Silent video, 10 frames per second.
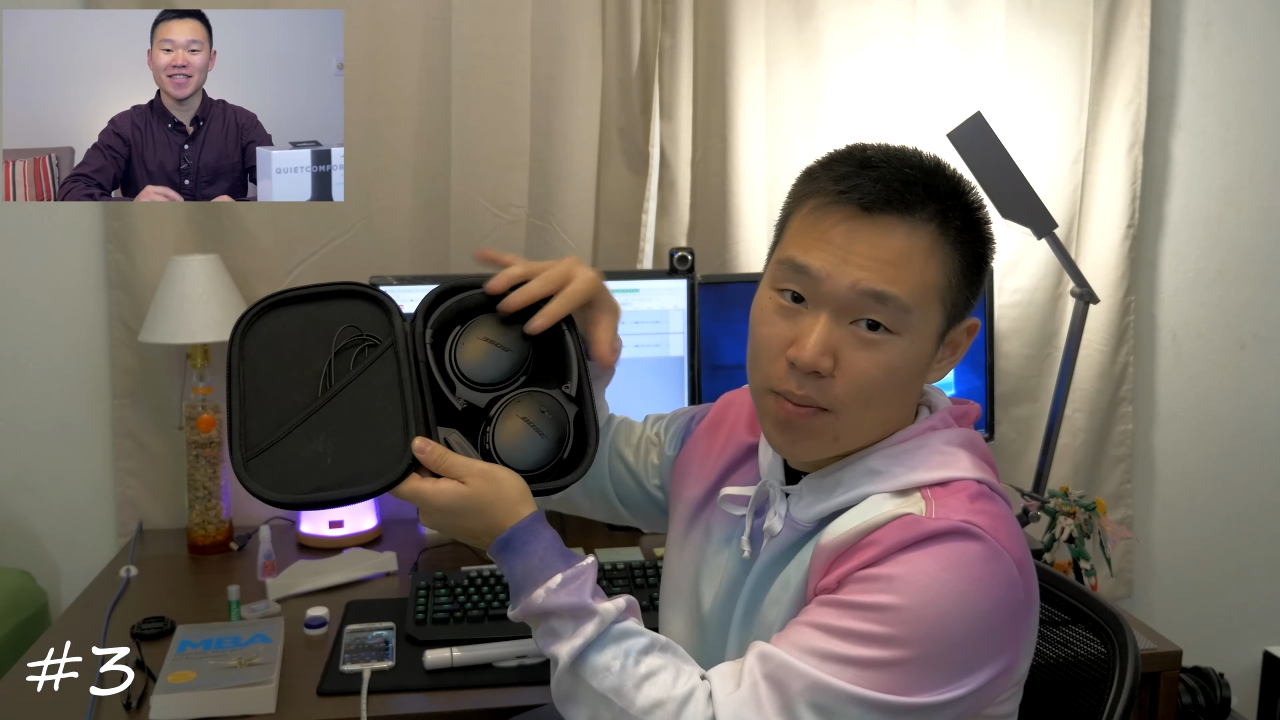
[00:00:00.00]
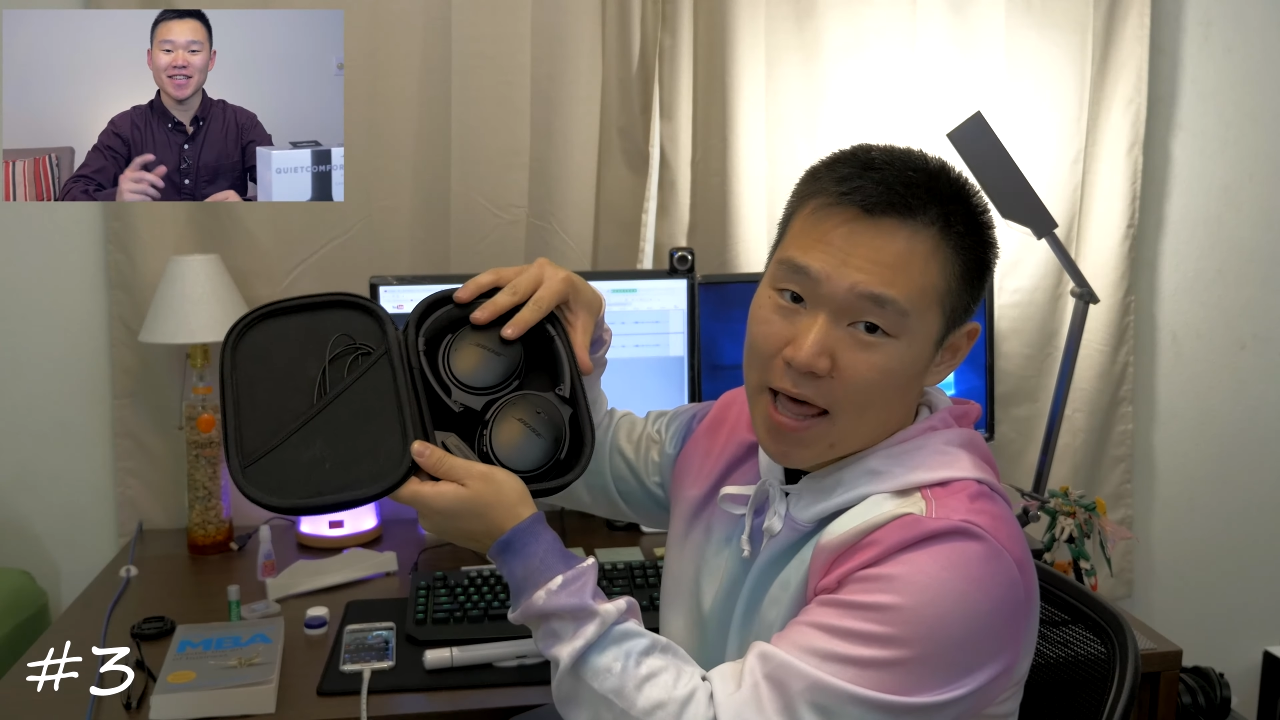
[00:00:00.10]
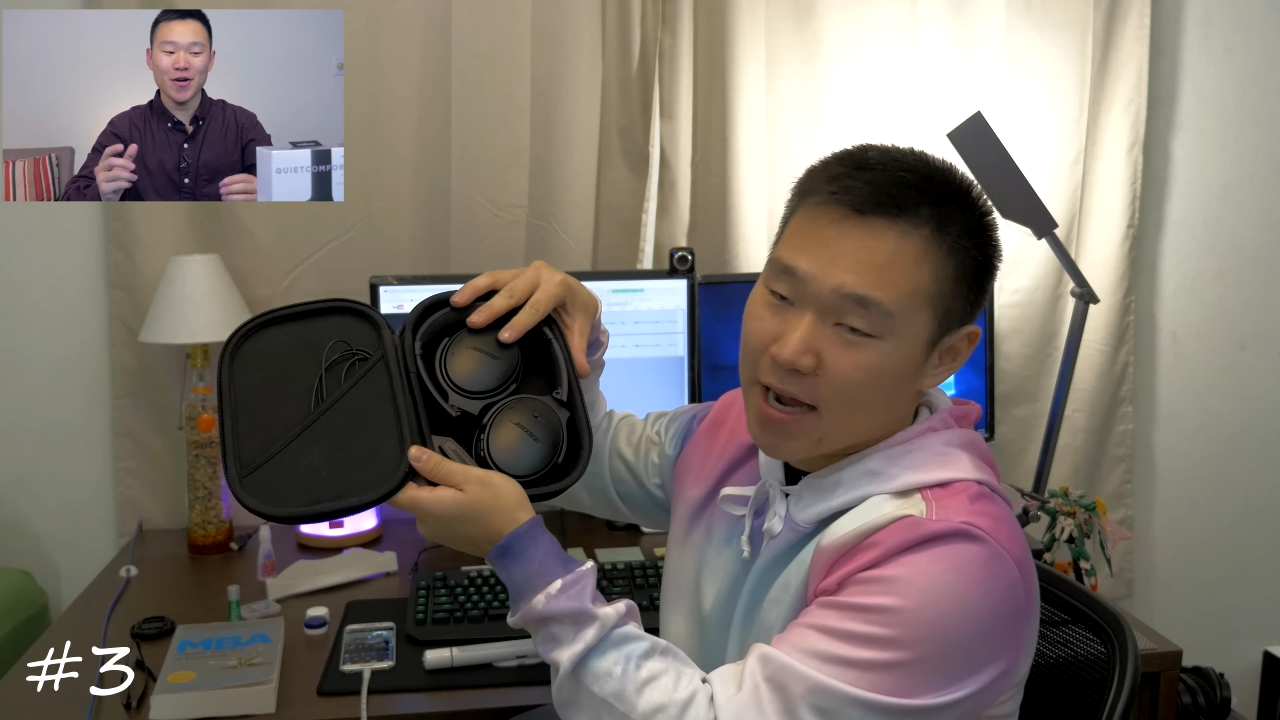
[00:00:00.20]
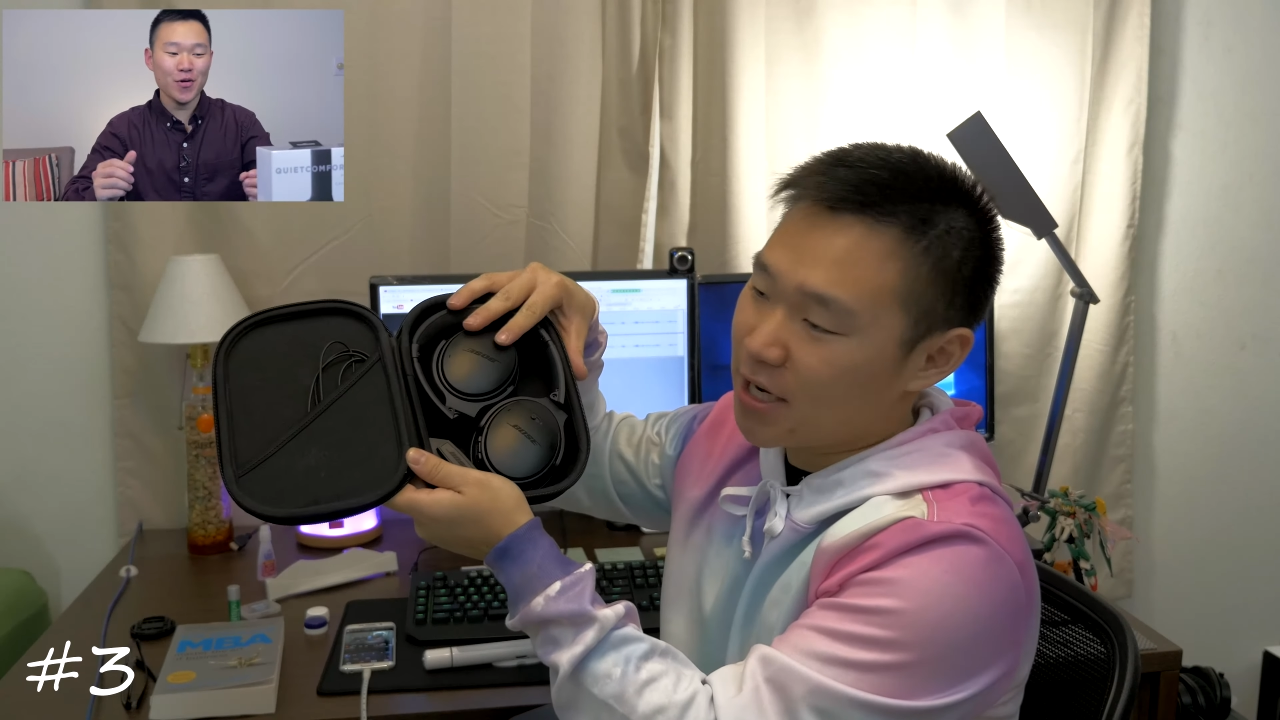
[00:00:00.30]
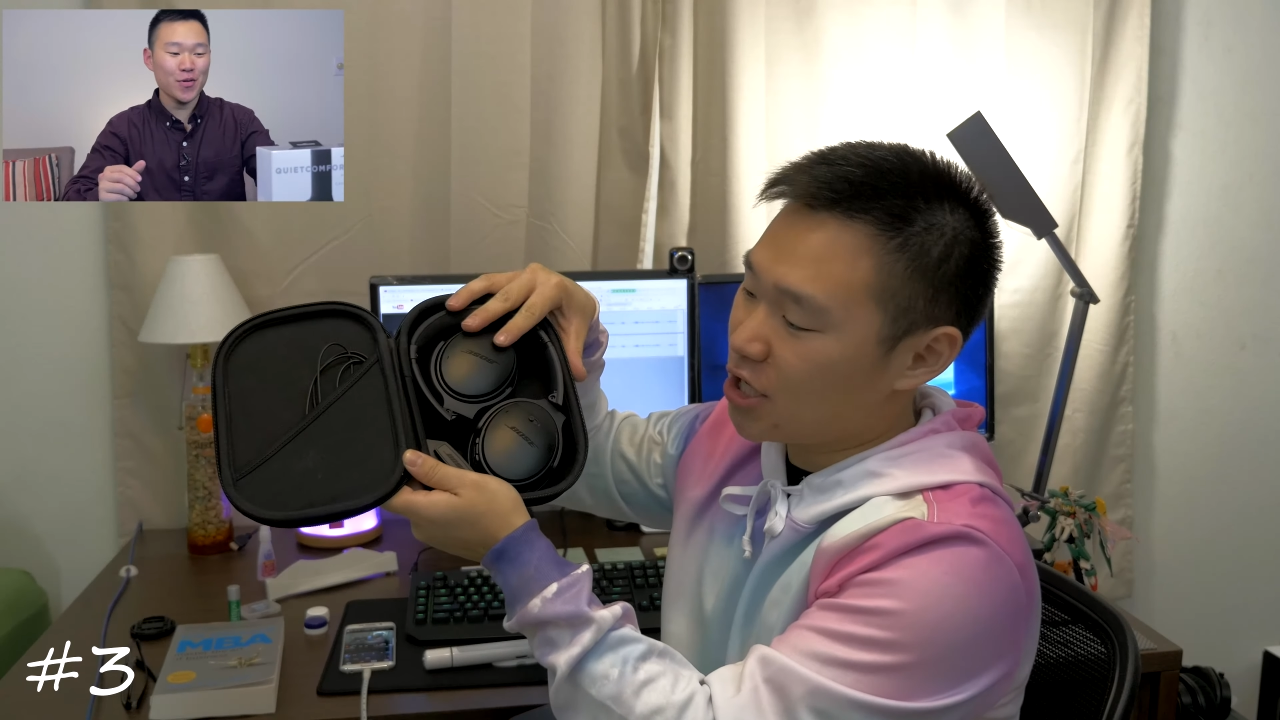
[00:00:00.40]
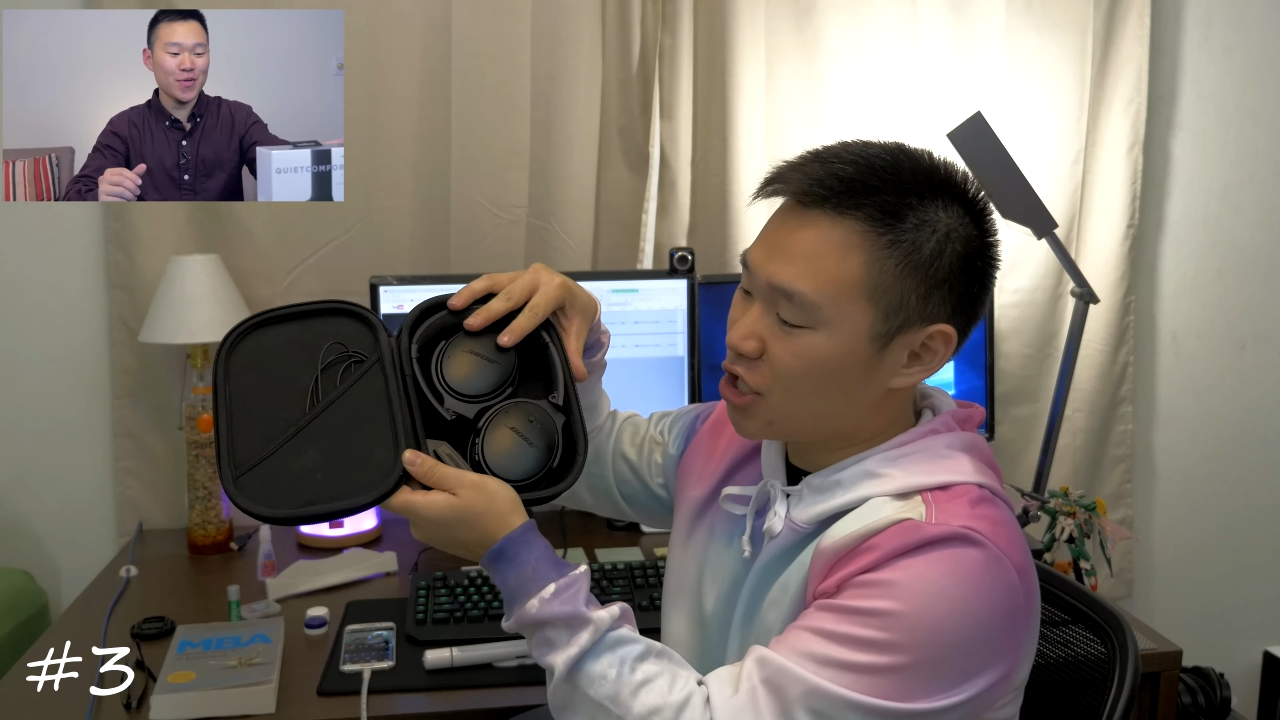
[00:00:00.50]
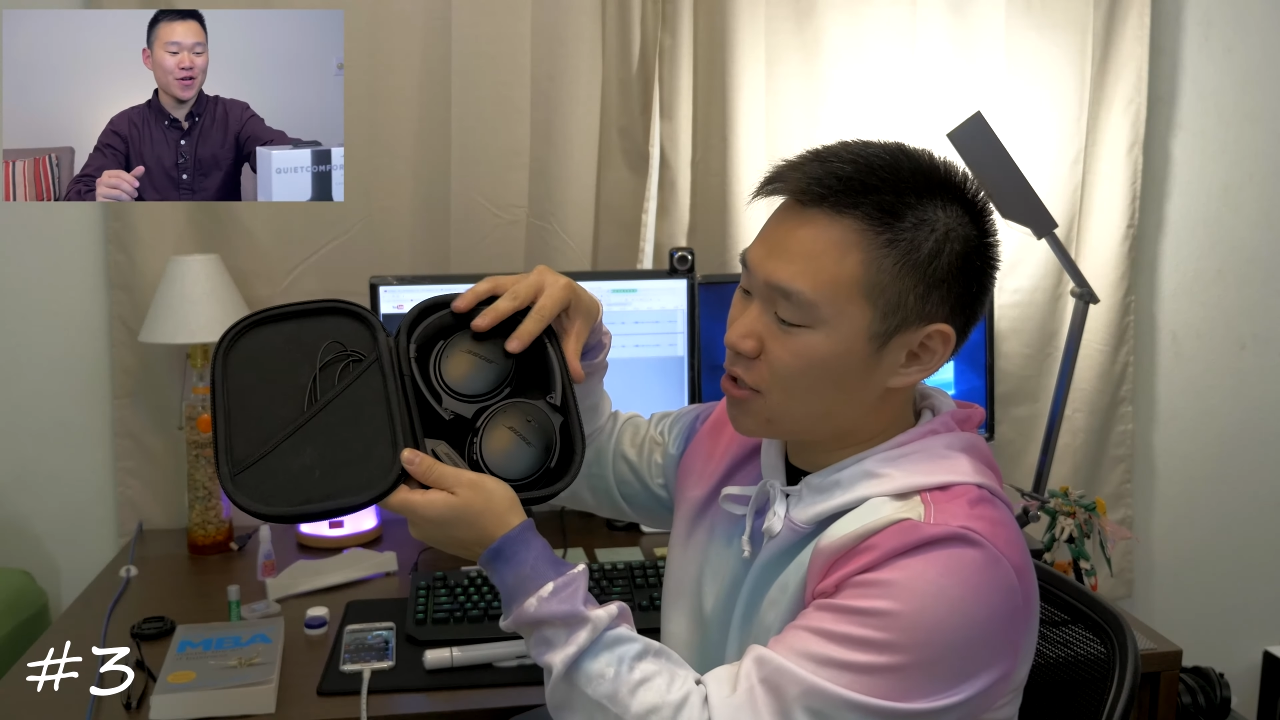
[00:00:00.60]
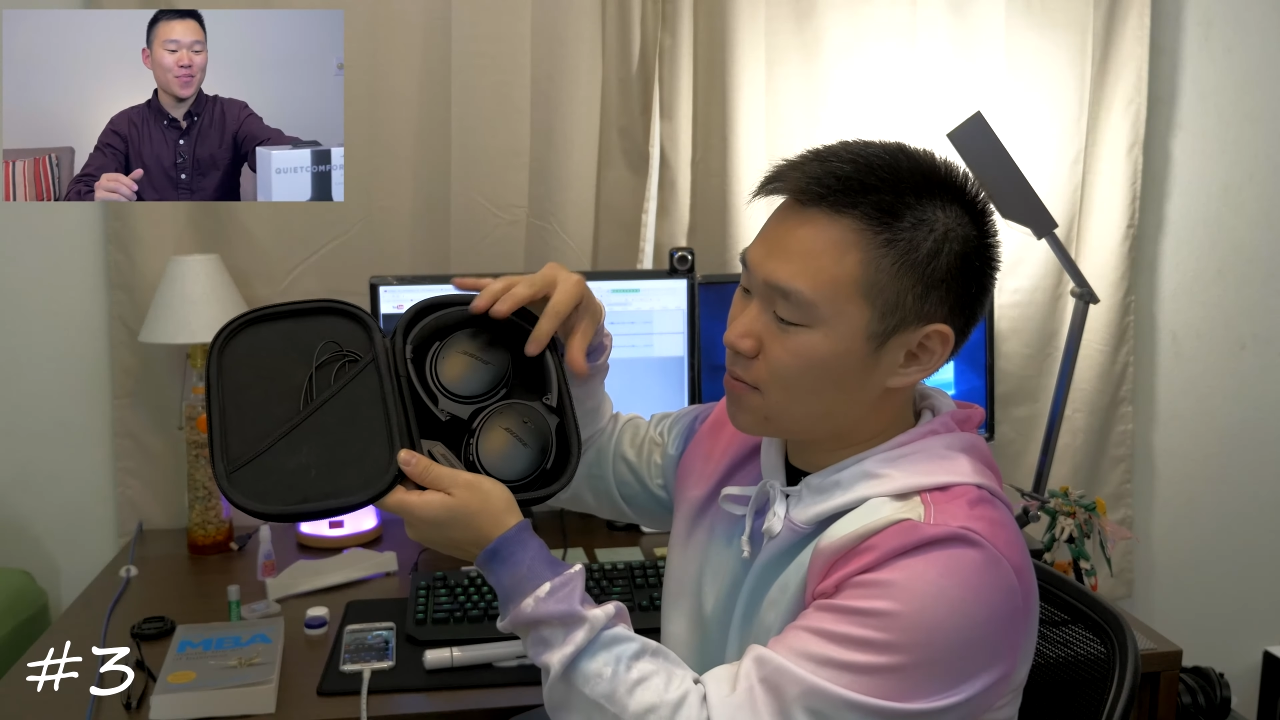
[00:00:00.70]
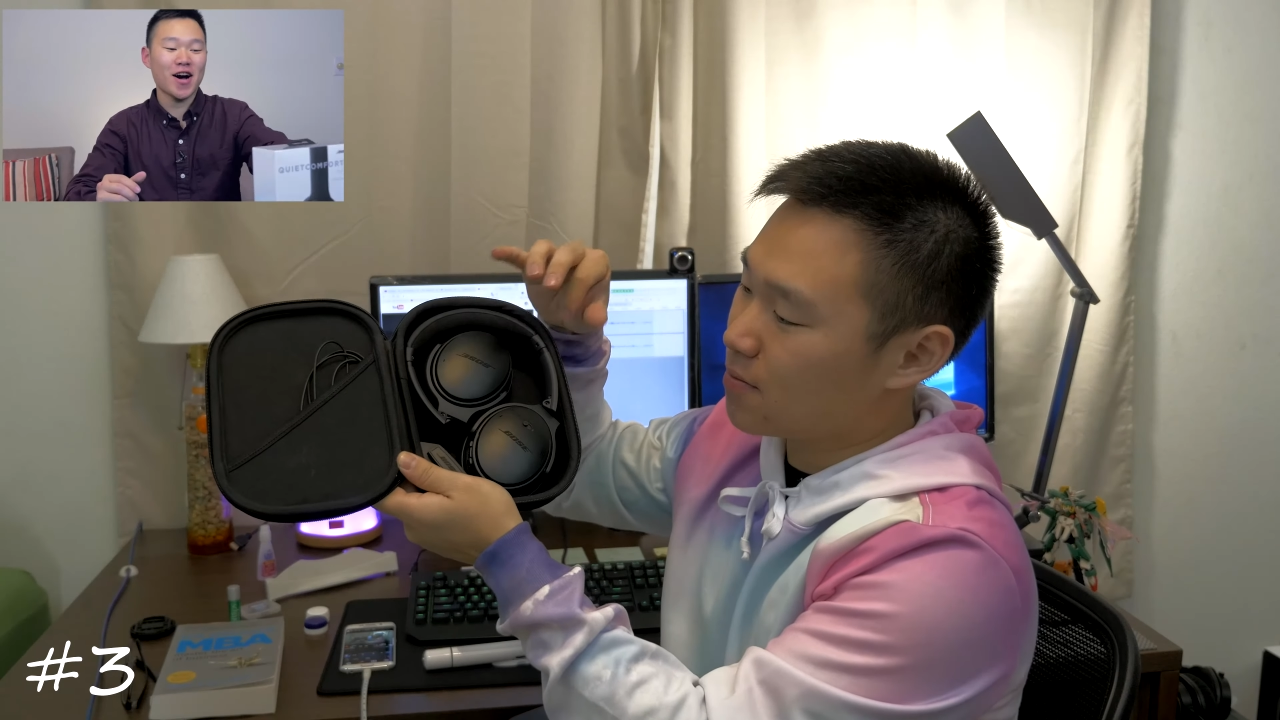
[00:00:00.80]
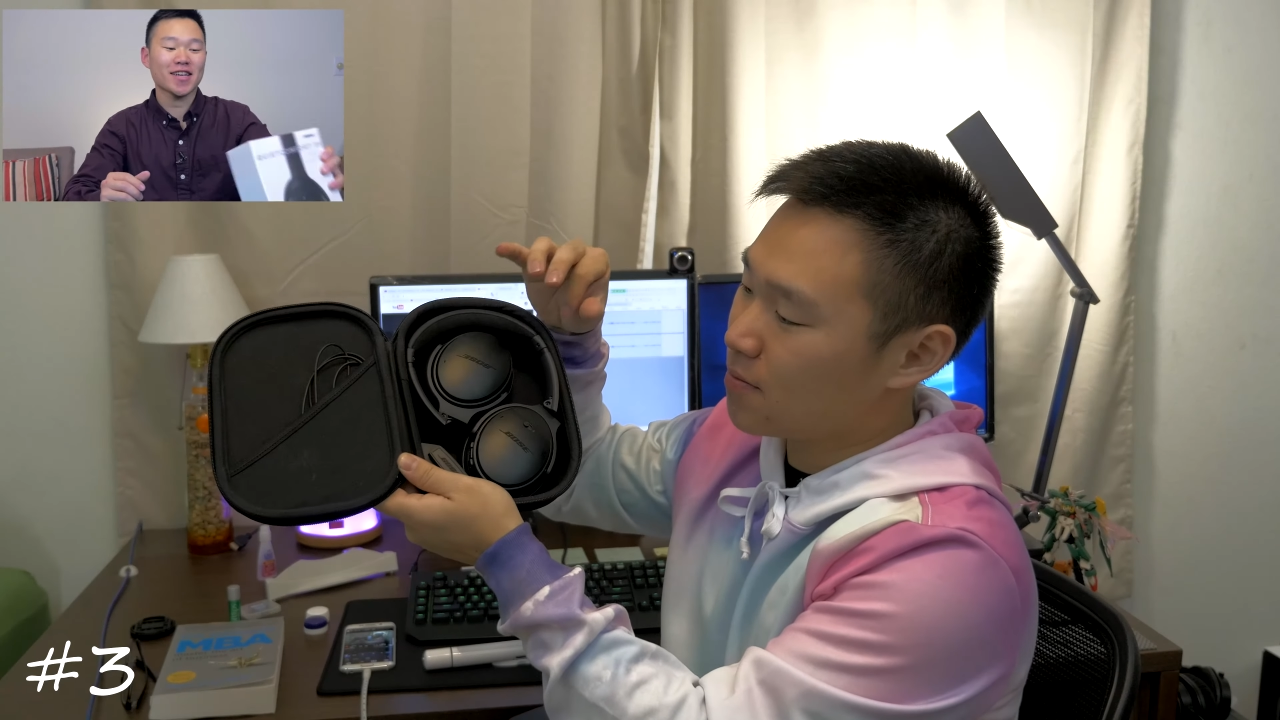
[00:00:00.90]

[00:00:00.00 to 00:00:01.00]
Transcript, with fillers: black edition.